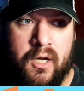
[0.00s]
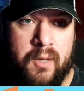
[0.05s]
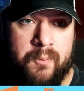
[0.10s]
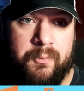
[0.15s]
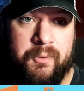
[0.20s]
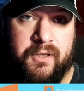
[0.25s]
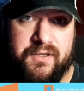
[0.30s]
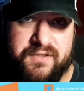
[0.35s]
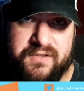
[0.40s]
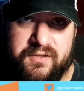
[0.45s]

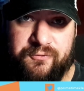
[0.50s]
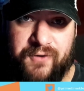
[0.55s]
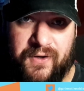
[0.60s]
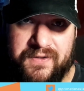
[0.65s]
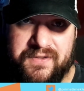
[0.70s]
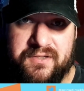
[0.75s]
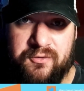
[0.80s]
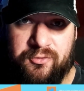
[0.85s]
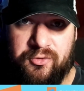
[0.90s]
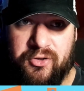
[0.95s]
Because
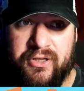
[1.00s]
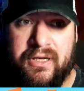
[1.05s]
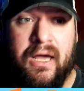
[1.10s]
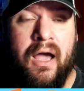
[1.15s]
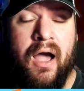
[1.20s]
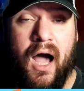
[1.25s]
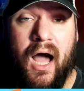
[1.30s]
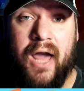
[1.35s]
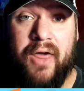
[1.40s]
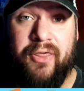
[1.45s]
defensively,
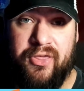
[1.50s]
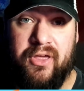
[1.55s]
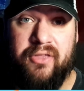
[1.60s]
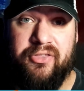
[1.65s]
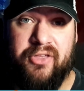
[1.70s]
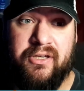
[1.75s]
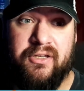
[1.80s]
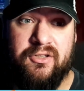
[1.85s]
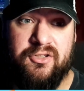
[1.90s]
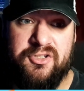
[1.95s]
I think
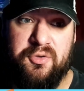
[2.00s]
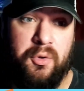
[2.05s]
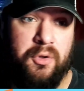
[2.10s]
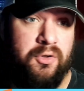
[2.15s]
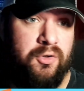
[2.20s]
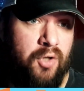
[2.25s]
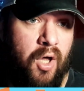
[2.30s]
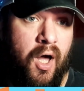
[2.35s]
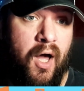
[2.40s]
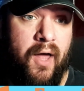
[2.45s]
they can do a
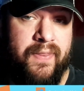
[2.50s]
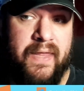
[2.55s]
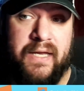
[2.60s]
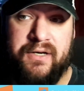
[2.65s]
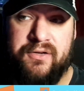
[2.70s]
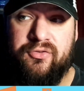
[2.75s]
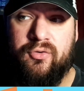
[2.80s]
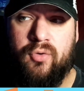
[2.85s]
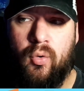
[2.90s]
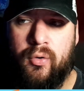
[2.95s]
lot that
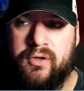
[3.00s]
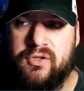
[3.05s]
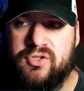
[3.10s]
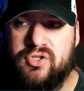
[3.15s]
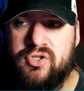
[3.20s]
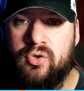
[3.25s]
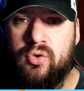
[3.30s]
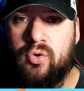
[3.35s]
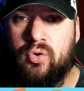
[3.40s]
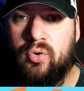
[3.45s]
is going
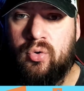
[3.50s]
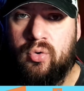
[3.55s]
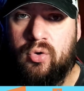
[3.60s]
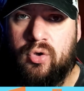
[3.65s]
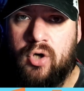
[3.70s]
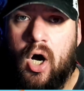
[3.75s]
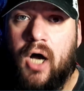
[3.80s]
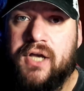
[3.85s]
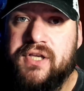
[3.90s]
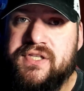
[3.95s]
to
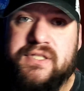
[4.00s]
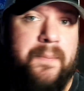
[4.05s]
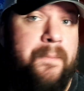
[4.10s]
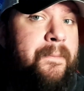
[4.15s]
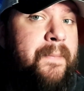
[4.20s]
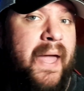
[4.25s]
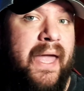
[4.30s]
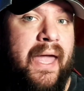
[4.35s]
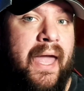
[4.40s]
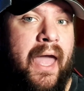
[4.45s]
cause some
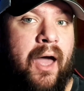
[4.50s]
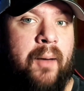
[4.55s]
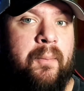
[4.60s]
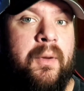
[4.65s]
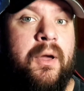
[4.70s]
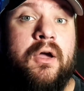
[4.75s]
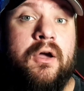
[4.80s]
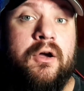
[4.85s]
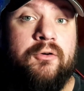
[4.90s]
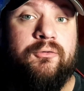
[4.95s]
mayhem
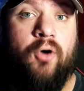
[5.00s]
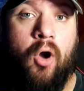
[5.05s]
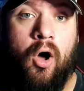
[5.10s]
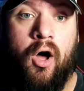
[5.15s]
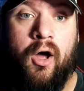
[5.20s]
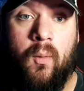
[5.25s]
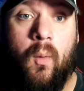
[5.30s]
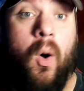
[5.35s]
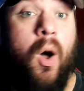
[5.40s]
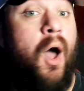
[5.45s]
for
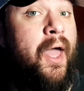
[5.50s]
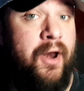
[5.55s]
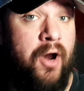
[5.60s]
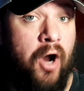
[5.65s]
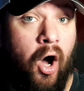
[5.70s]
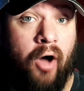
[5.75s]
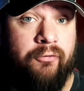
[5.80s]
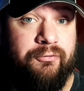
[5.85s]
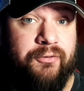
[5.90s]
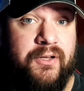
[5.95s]
Ottawa. And
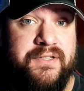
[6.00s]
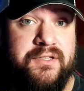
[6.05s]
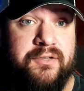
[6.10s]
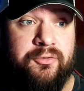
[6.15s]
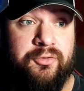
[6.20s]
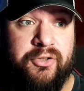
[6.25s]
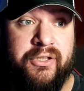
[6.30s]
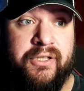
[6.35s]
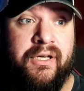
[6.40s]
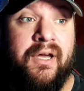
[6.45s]

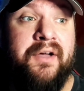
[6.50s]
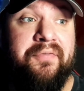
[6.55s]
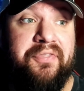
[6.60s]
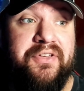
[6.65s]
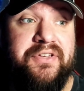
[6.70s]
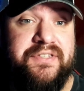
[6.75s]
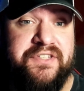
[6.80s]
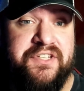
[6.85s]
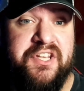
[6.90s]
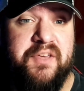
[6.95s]
offensively,
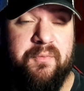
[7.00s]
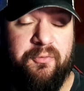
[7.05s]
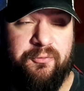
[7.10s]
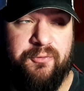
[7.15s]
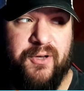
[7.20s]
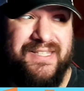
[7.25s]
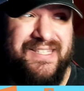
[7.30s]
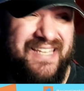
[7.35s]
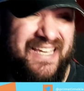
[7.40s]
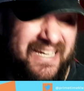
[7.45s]
this team
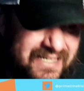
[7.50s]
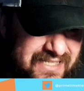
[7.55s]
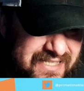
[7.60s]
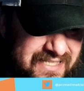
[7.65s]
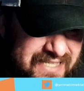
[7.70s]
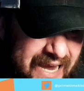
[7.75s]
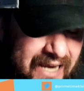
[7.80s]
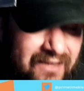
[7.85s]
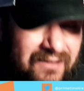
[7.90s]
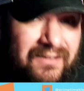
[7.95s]
fits
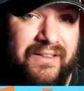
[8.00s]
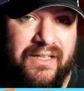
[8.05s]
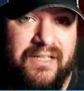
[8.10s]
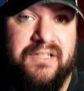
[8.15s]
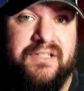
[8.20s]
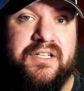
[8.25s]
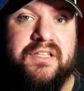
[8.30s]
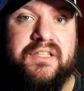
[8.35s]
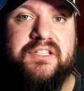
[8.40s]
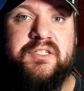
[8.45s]
exactly
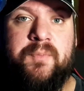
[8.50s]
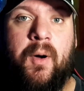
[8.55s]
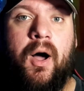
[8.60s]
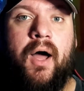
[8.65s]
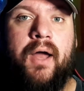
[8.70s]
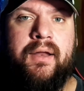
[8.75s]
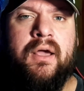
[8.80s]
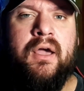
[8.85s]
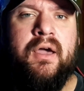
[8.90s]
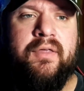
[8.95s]
into the
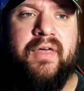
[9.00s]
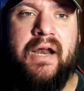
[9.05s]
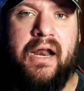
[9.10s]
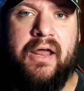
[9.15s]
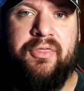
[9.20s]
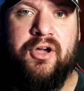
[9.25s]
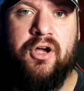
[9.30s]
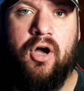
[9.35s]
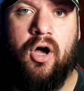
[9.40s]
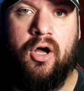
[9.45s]
spot that I
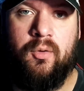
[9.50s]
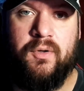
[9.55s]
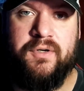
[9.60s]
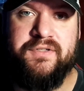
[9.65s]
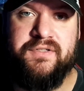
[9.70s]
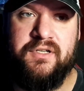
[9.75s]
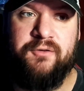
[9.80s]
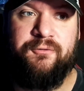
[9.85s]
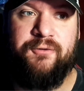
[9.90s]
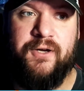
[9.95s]
think Ottawa's
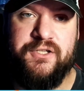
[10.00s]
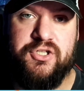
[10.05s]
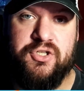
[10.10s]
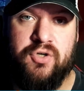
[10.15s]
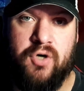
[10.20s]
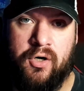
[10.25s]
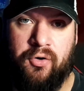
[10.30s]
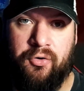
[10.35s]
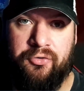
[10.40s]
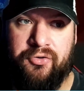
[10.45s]
defense
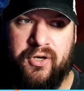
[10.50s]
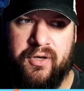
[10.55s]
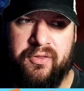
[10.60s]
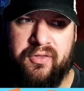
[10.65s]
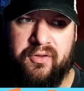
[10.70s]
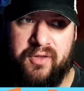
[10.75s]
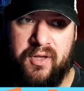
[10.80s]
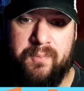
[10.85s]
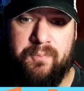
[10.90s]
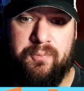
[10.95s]
struggles in.
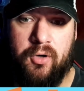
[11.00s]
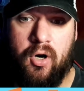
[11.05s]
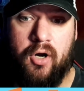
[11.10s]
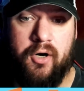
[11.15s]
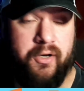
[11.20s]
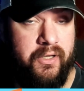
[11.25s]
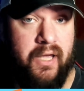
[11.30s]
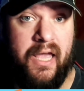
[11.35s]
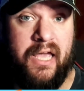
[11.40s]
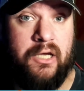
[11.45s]
They put on
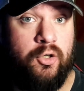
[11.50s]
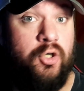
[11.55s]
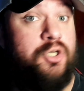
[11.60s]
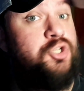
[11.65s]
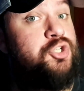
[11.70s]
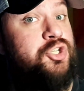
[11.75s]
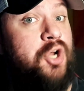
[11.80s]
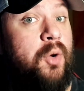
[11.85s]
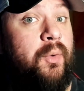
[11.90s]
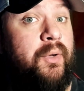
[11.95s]
a good
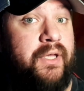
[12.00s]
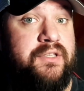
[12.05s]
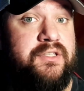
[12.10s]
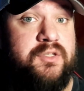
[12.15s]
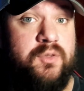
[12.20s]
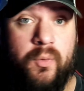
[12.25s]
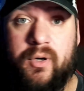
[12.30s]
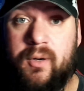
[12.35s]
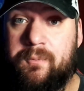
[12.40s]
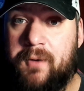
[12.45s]
show
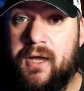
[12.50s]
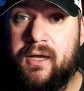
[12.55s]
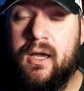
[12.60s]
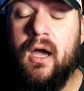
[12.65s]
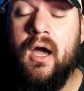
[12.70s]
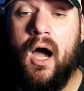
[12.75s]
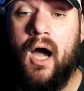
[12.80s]
against Winnipeg.